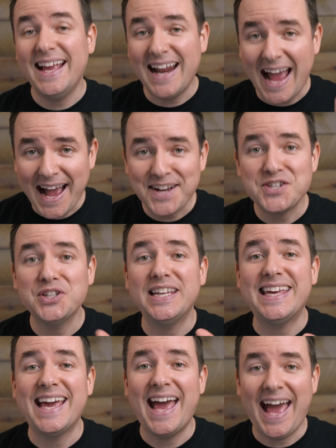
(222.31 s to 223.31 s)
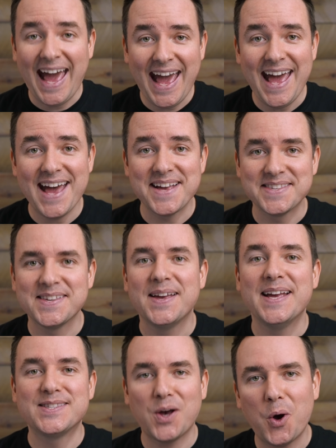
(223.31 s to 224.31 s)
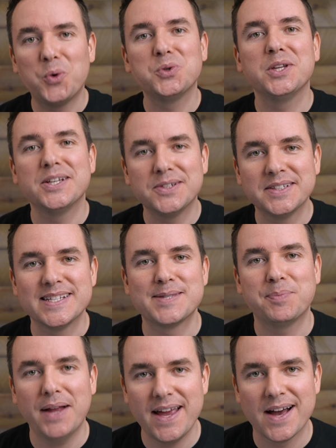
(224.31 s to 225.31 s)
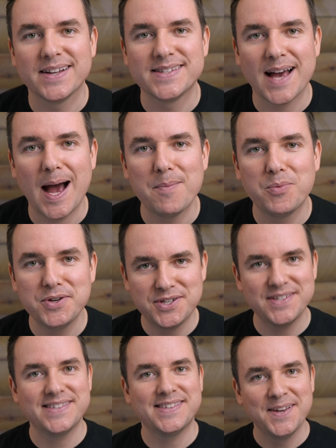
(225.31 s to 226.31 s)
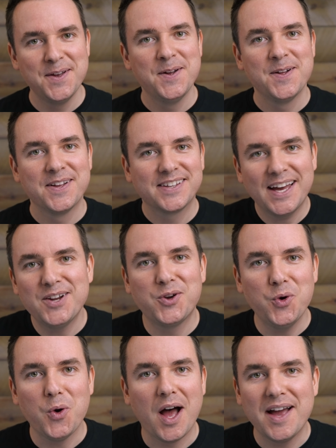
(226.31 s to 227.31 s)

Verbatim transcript: it actually has its own little display on top, which is kind of cool.